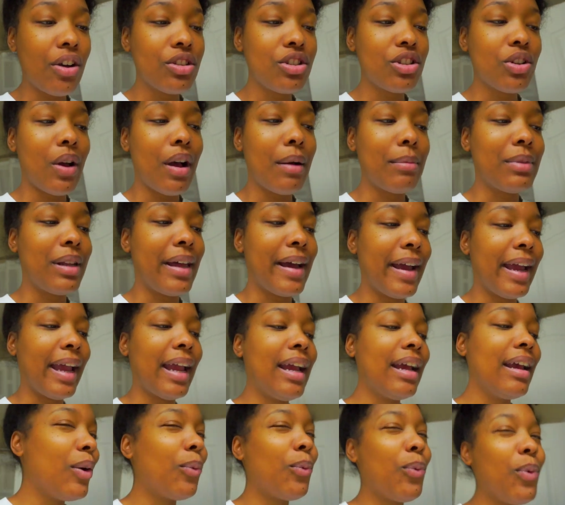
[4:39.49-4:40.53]
So so I'm
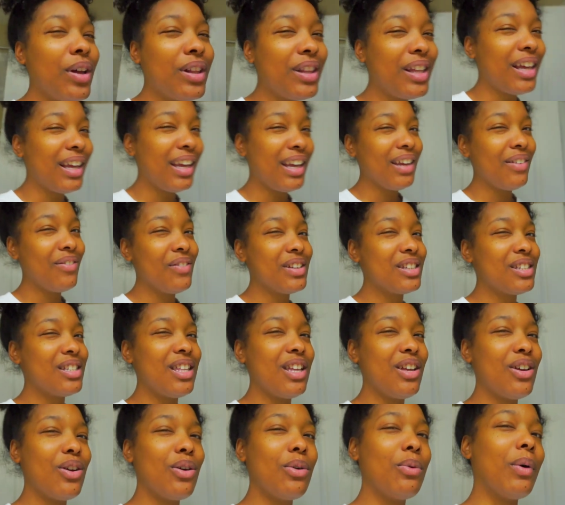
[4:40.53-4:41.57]
like, will it even
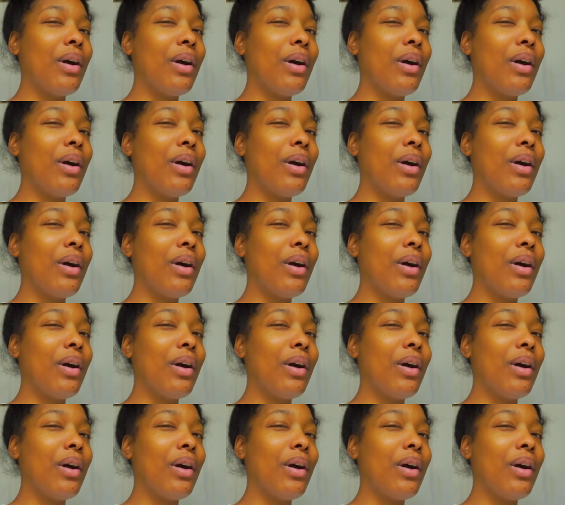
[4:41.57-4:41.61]
still